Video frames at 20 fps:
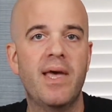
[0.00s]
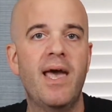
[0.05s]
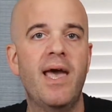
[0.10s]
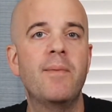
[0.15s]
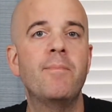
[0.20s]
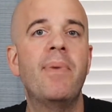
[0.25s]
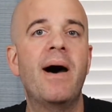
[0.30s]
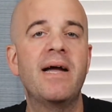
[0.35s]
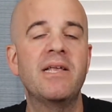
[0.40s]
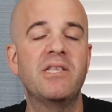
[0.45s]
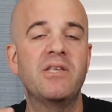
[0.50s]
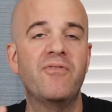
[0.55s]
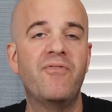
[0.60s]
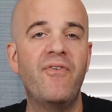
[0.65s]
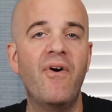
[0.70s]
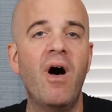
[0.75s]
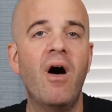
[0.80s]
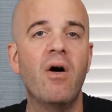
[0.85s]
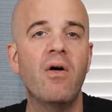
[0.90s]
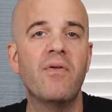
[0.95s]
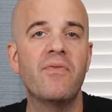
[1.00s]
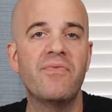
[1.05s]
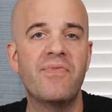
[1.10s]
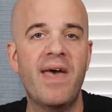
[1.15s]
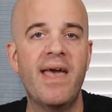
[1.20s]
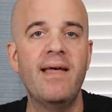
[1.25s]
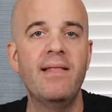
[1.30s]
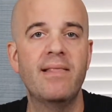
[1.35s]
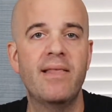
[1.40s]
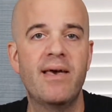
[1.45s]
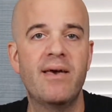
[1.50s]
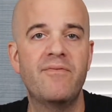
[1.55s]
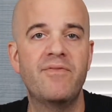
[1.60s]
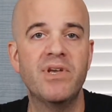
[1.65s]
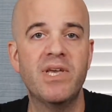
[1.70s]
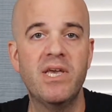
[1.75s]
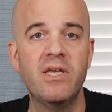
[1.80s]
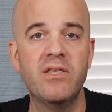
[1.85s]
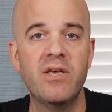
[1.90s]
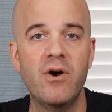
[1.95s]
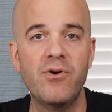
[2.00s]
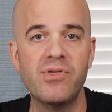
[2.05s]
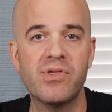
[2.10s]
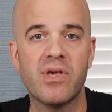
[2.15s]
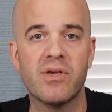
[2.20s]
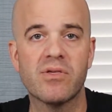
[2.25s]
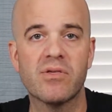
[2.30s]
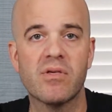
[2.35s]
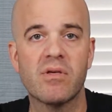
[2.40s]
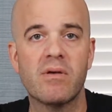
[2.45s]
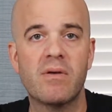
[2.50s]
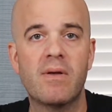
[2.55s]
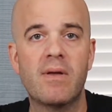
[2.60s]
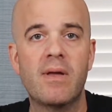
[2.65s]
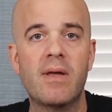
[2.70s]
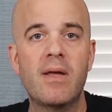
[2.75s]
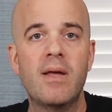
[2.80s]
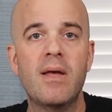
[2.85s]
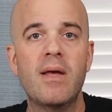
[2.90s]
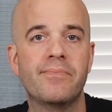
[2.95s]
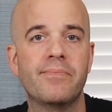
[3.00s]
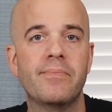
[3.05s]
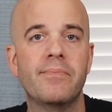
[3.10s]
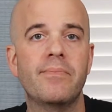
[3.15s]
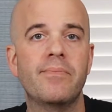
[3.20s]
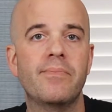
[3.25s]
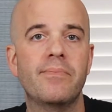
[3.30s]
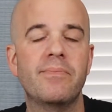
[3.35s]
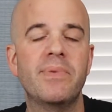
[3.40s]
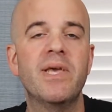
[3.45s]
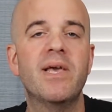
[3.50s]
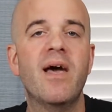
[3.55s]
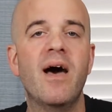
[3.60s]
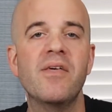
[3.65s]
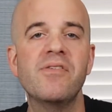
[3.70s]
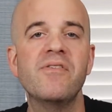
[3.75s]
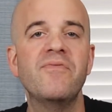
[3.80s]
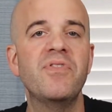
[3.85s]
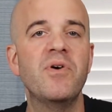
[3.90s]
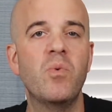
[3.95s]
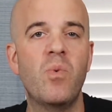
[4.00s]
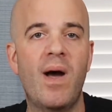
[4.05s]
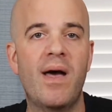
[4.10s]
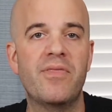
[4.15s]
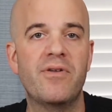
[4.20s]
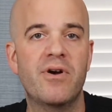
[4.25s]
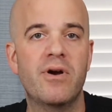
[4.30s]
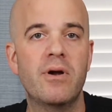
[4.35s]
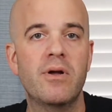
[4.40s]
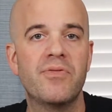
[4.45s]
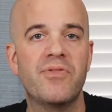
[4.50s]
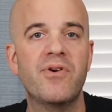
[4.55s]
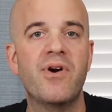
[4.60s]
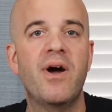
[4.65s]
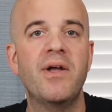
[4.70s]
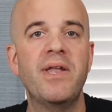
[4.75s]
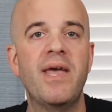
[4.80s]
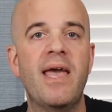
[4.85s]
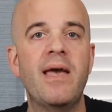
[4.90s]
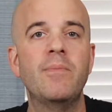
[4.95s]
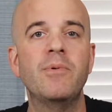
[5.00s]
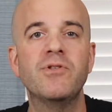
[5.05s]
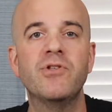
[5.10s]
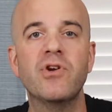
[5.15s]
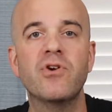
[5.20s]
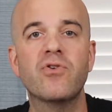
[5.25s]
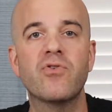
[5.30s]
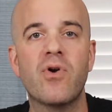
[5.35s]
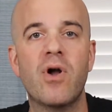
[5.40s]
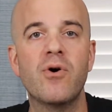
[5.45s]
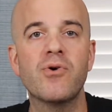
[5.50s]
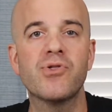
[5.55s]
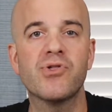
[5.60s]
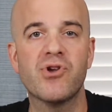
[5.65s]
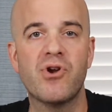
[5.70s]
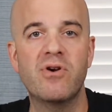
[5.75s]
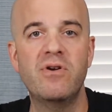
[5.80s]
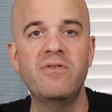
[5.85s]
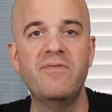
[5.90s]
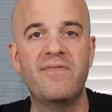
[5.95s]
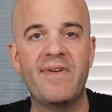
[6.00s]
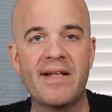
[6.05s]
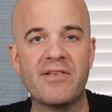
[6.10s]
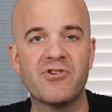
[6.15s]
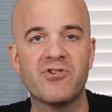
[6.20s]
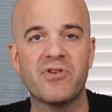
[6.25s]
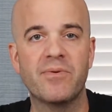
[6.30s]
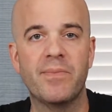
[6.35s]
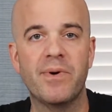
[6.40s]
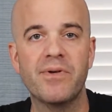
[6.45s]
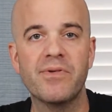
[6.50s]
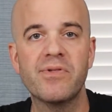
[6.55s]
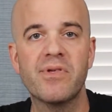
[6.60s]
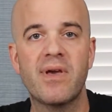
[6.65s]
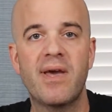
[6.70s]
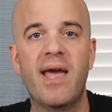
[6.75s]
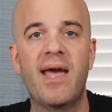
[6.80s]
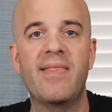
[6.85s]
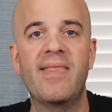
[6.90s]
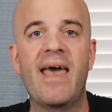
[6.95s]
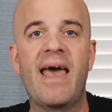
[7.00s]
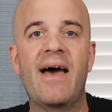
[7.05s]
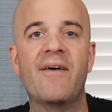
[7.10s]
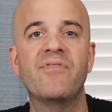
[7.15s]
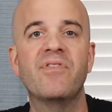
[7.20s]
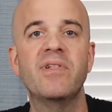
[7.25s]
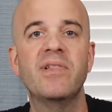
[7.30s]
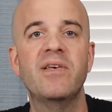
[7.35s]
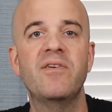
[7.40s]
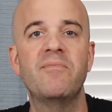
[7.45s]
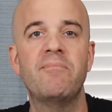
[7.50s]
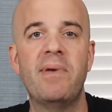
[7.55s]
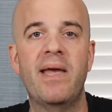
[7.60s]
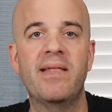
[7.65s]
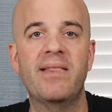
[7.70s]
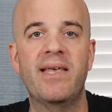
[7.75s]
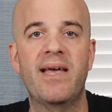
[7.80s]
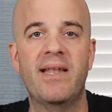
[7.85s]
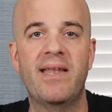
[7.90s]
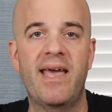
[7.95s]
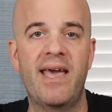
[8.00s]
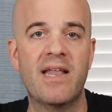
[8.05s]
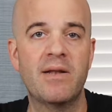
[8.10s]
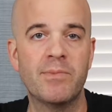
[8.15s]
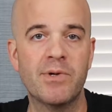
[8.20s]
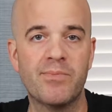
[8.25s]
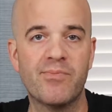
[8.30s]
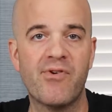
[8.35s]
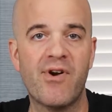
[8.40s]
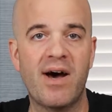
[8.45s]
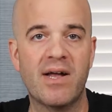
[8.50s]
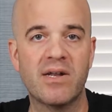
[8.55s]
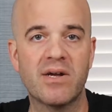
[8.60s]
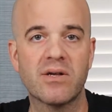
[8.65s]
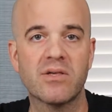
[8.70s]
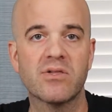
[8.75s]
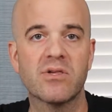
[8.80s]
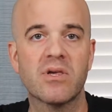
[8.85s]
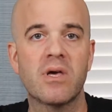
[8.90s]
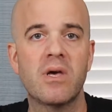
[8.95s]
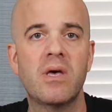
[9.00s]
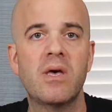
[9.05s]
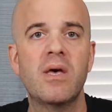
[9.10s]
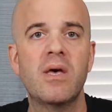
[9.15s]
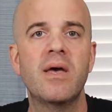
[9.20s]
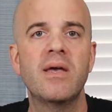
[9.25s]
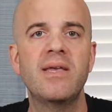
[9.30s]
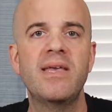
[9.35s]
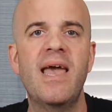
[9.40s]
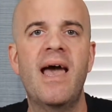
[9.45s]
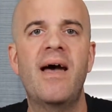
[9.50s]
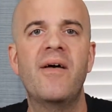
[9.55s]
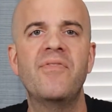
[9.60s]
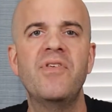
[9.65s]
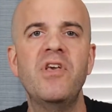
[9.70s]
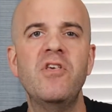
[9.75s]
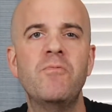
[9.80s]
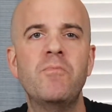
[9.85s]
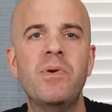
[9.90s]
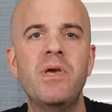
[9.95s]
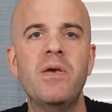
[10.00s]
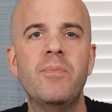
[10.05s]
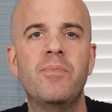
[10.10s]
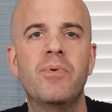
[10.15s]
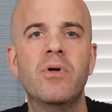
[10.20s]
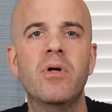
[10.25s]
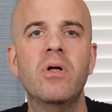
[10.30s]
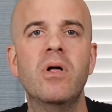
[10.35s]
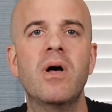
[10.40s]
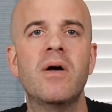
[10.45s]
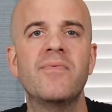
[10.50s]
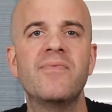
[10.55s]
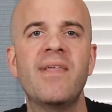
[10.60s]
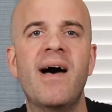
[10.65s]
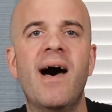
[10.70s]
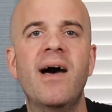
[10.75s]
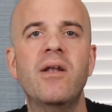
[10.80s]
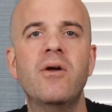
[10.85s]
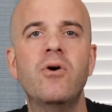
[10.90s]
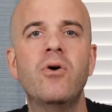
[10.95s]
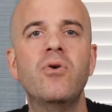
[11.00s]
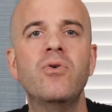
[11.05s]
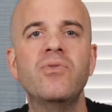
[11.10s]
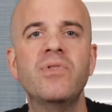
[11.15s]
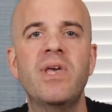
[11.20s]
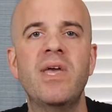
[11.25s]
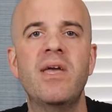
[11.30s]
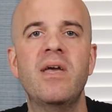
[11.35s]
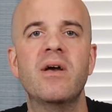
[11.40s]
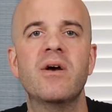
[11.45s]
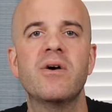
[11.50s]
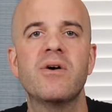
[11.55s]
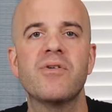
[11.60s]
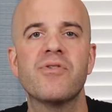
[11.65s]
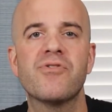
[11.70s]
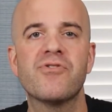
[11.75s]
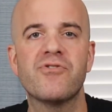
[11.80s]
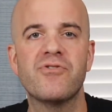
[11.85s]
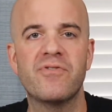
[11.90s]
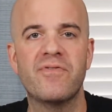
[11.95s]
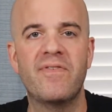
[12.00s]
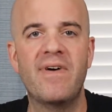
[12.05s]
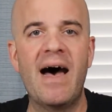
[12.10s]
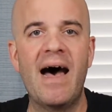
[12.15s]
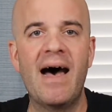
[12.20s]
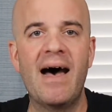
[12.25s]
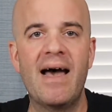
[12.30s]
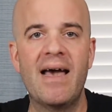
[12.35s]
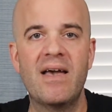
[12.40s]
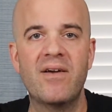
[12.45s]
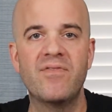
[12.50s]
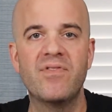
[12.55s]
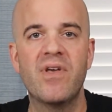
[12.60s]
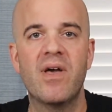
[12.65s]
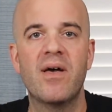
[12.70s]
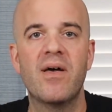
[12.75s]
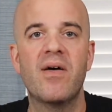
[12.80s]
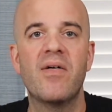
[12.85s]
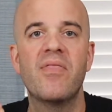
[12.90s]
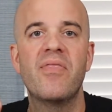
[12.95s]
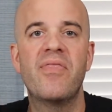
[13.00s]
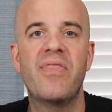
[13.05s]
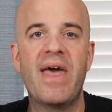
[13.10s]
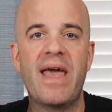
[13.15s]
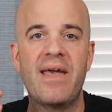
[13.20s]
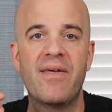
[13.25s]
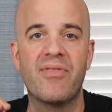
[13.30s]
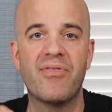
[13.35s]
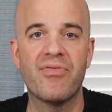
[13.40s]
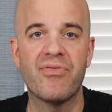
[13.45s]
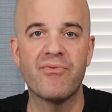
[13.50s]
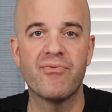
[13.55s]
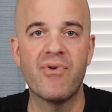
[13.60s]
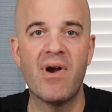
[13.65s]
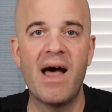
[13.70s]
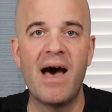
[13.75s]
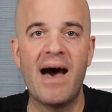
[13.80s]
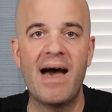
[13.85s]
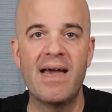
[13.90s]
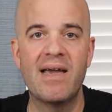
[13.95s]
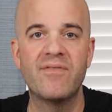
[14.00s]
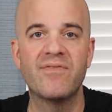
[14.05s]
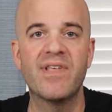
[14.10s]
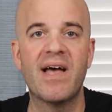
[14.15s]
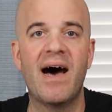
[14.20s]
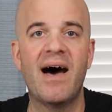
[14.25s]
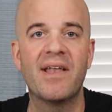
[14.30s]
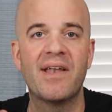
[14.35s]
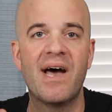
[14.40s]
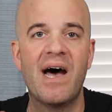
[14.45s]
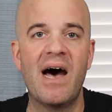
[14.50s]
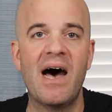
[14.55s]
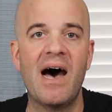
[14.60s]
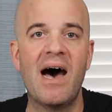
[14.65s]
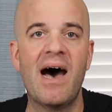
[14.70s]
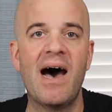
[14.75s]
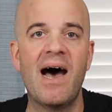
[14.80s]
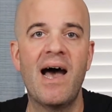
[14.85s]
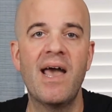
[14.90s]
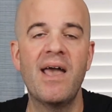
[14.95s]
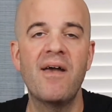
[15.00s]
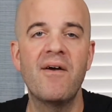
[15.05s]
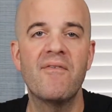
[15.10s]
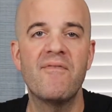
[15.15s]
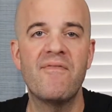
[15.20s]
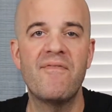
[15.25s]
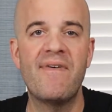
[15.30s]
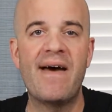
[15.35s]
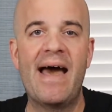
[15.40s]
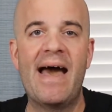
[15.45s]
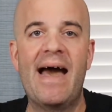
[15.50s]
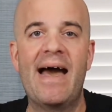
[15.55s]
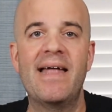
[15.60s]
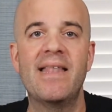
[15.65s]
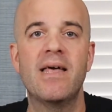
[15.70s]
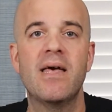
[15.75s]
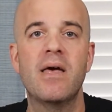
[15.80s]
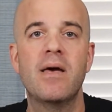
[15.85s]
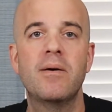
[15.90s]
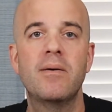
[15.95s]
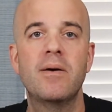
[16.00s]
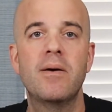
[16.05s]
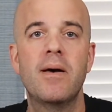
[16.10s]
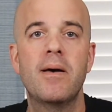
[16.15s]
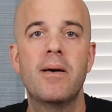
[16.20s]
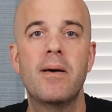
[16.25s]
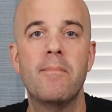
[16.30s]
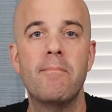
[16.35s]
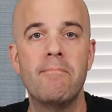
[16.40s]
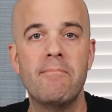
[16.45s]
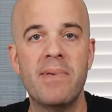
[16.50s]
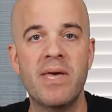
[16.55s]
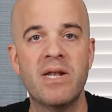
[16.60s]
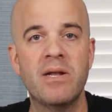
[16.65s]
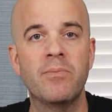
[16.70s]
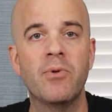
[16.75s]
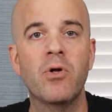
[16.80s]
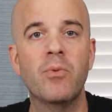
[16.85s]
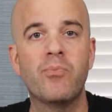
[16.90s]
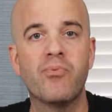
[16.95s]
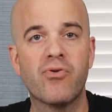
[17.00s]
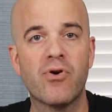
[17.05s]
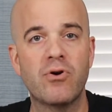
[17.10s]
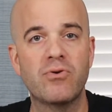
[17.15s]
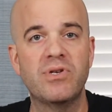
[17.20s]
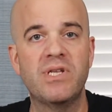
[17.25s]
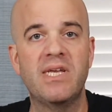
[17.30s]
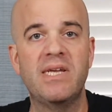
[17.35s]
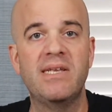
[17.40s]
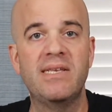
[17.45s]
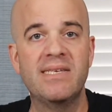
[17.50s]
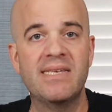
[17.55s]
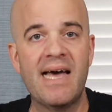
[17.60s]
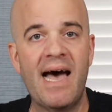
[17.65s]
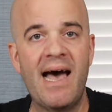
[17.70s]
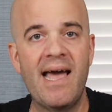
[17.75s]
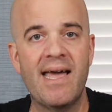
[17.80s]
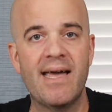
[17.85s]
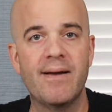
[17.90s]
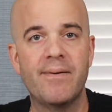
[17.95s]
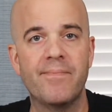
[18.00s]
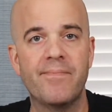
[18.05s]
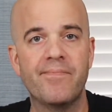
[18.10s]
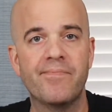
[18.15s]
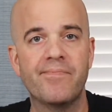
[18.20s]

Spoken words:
And by default, they live in ketosis. Because of the weather, they're unable to grow certain vegetables and they have to live mainly on animal products. Yet these people not only survived, they thrived on a high-fat, minimal protein diet.